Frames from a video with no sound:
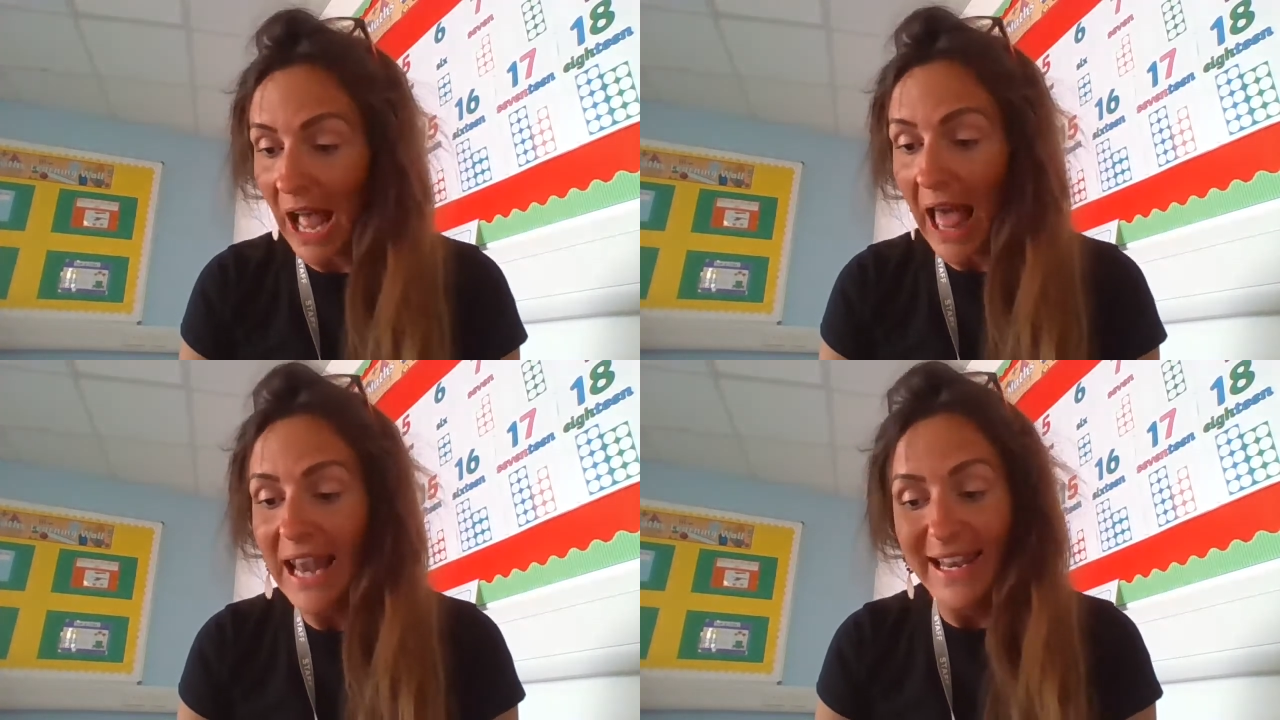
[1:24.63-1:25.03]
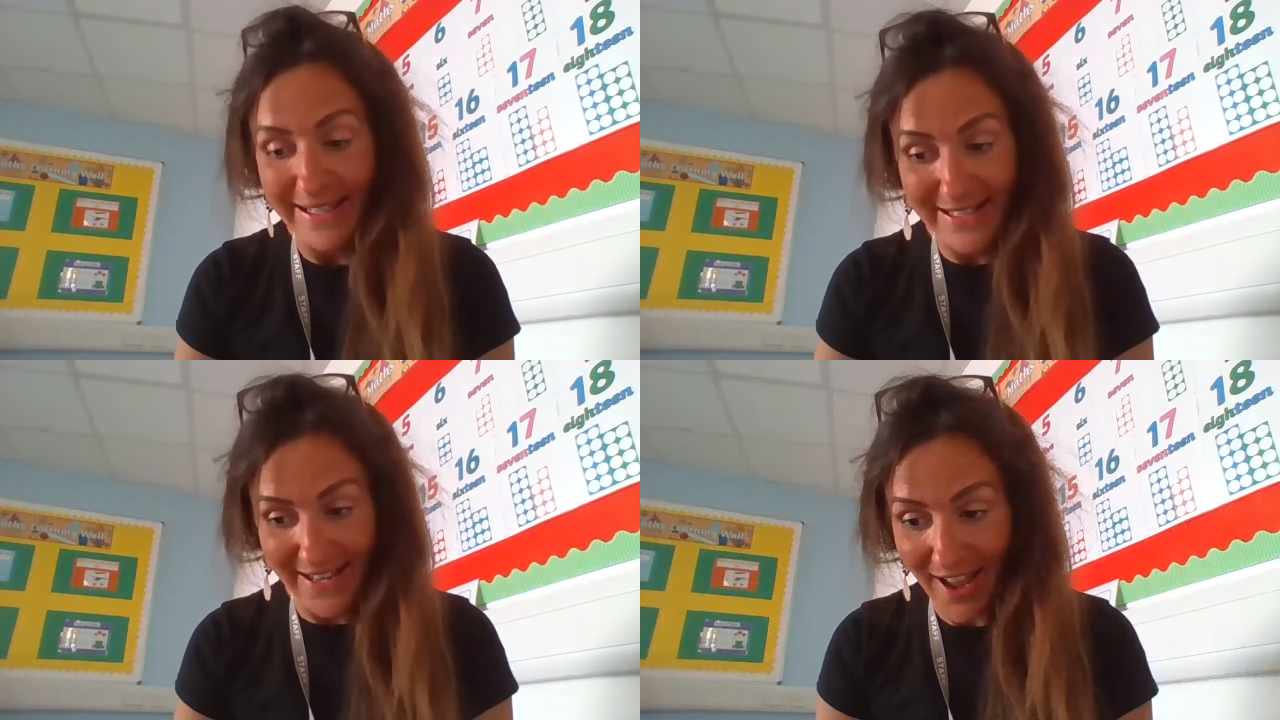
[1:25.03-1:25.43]

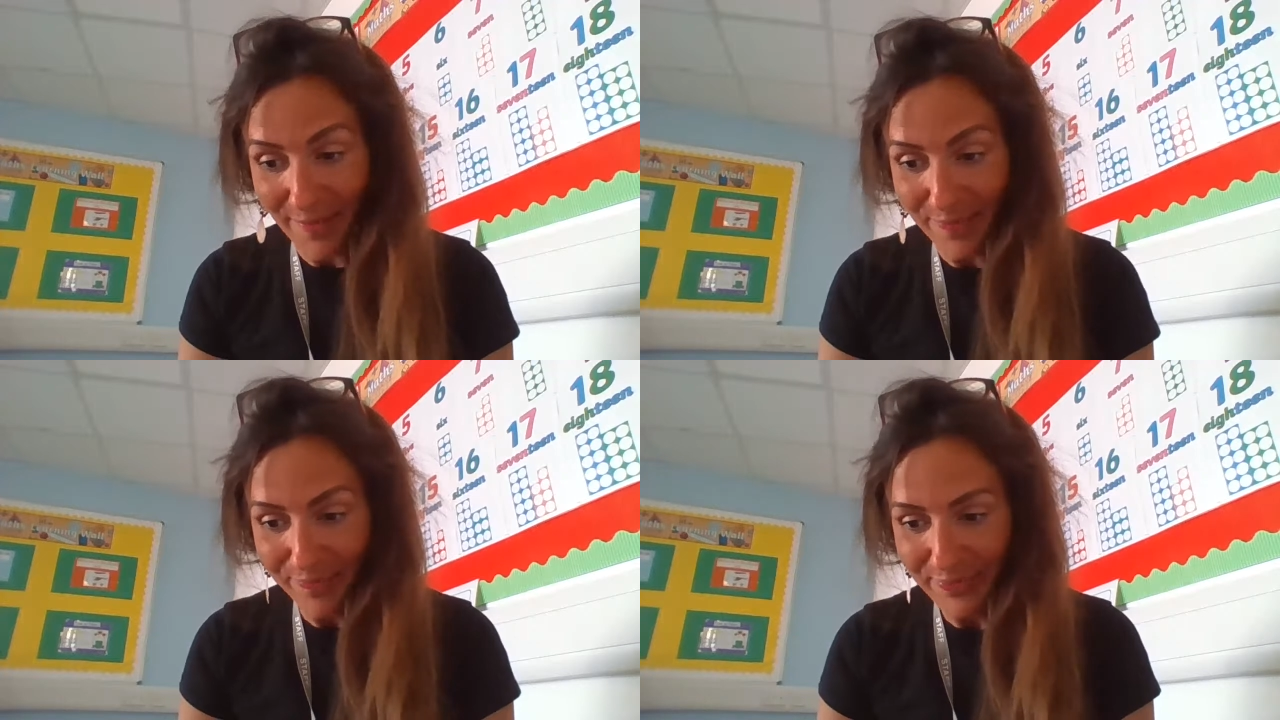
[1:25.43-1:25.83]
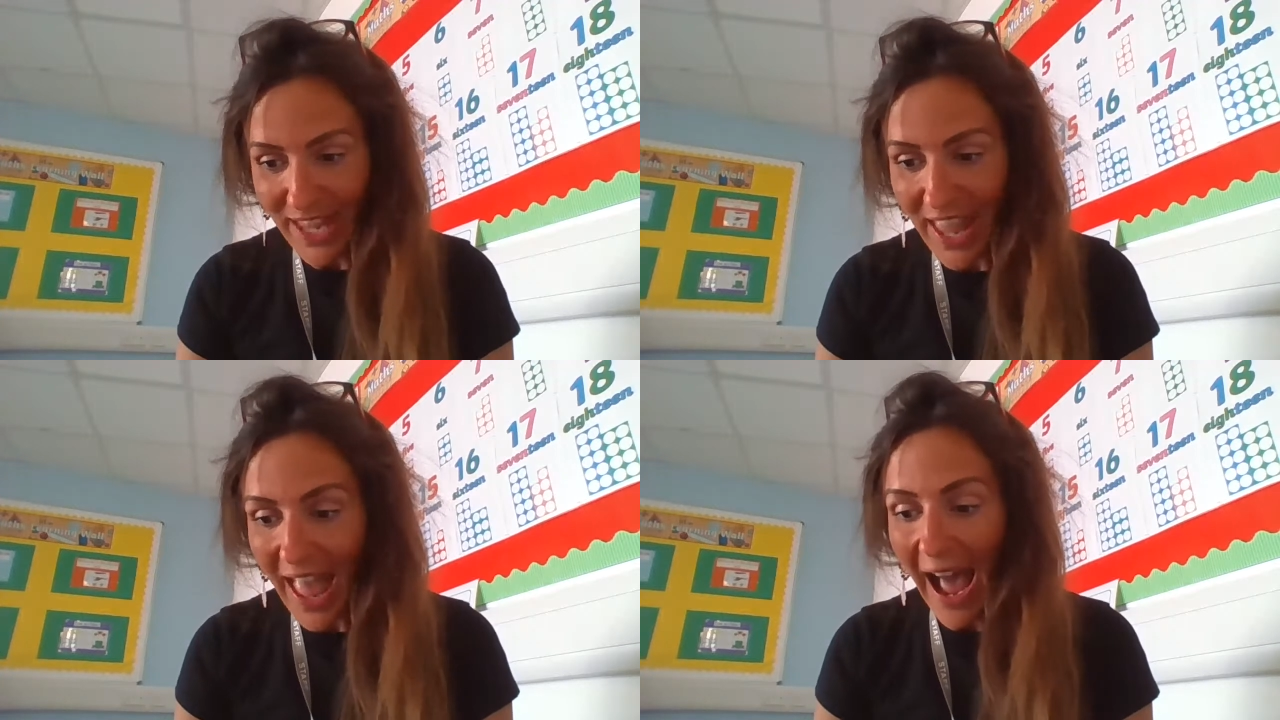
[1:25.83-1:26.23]
Alicia
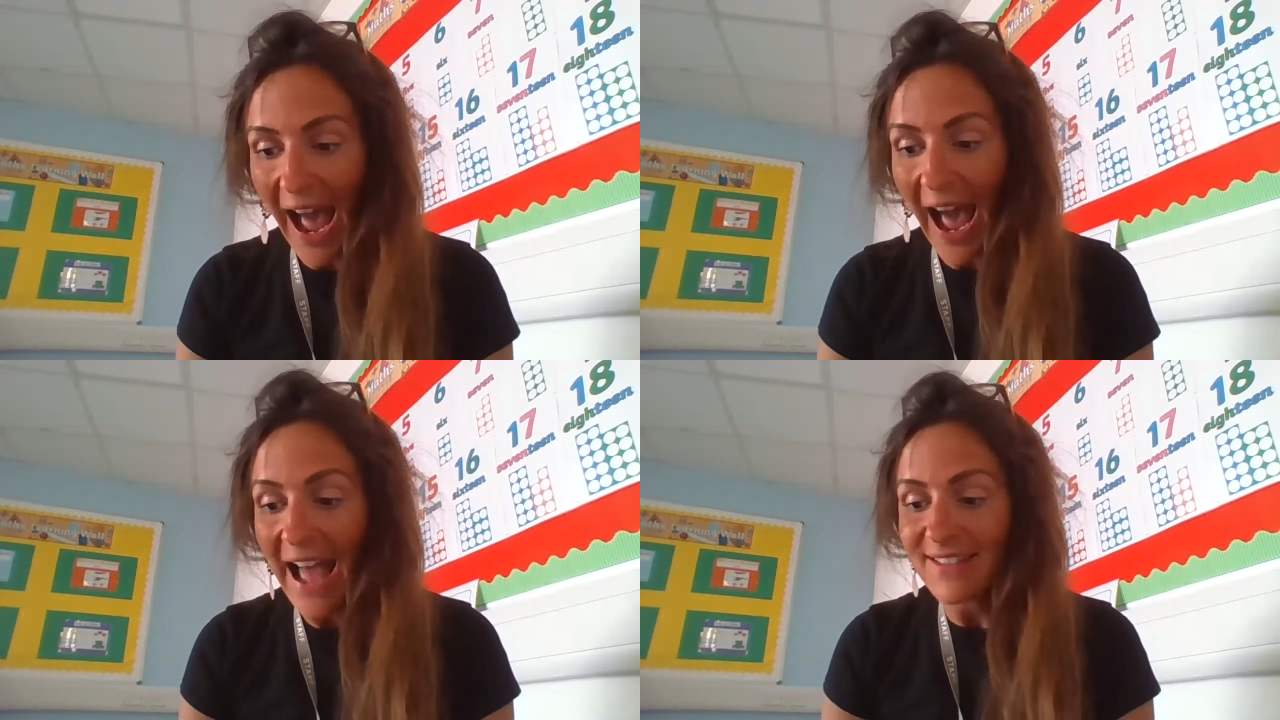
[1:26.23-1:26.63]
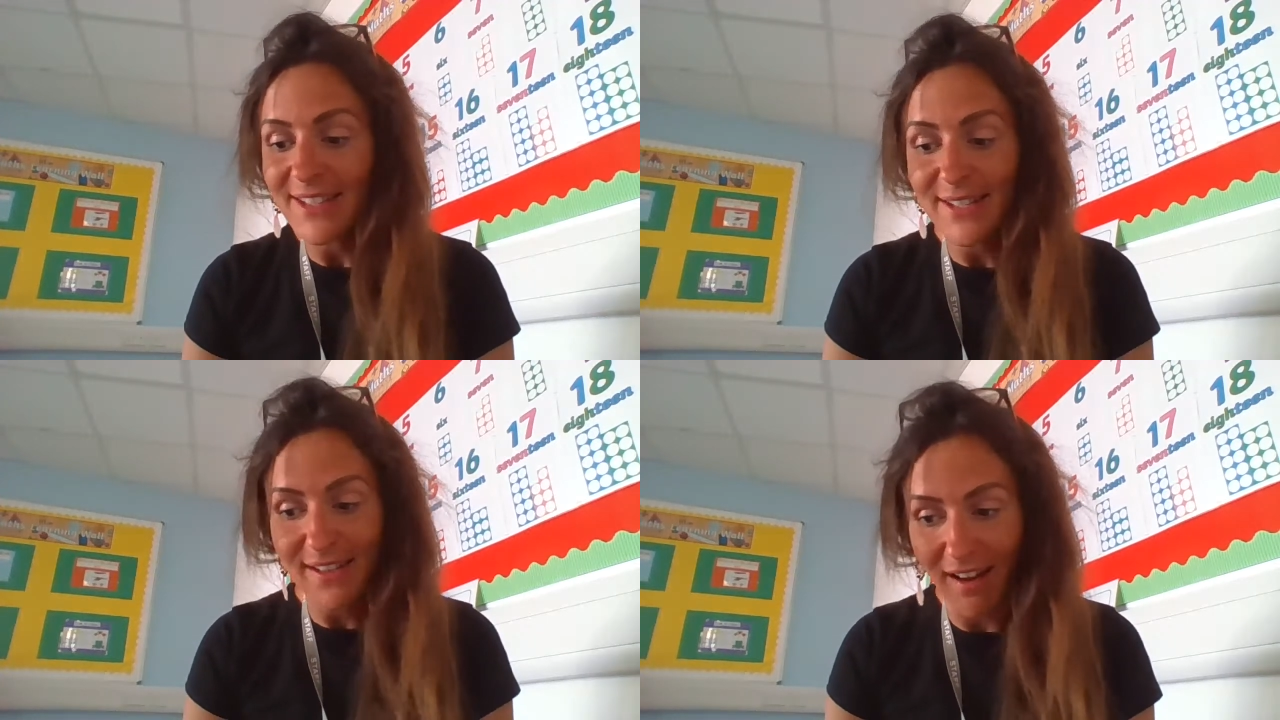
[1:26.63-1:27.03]
and
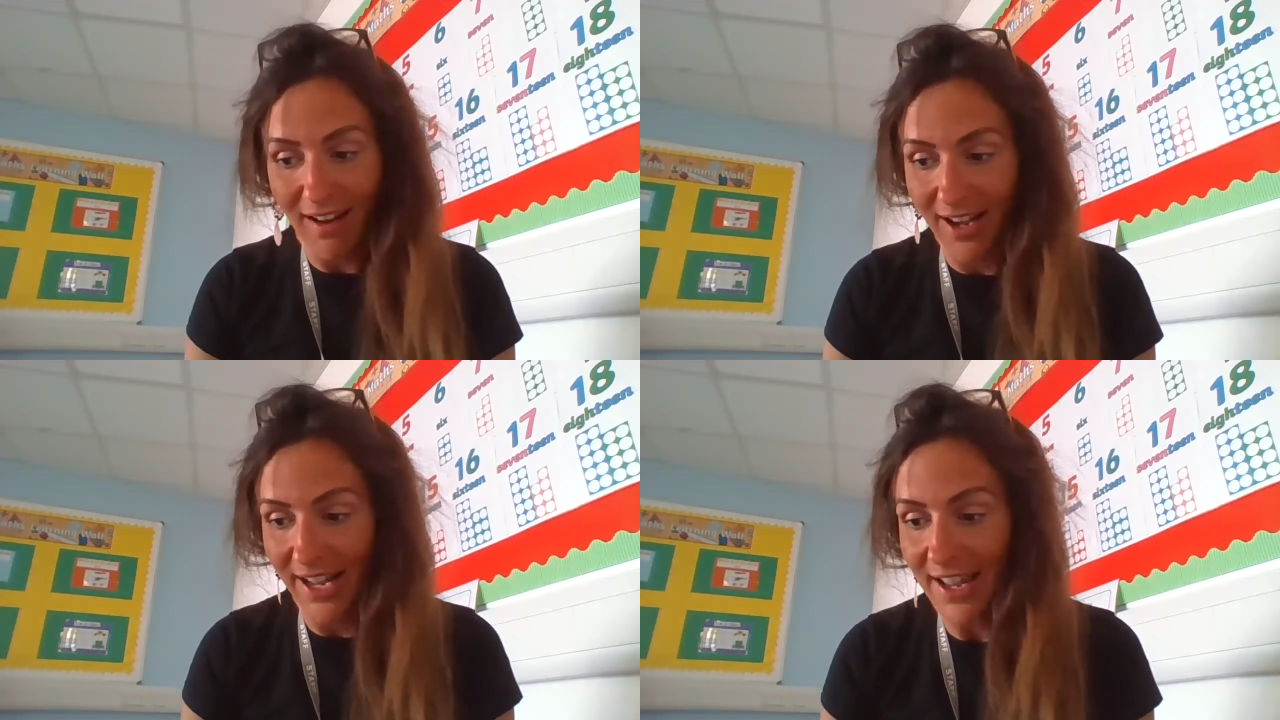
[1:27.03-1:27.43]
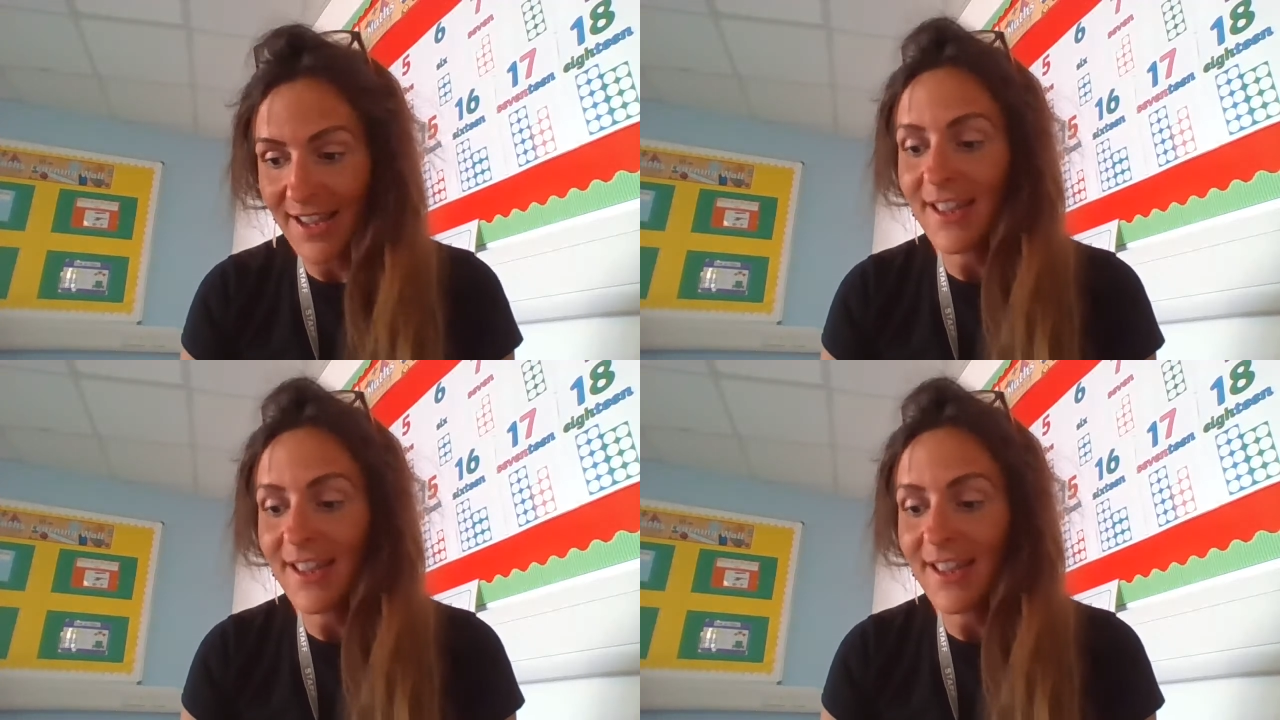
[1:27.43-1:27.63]
Sky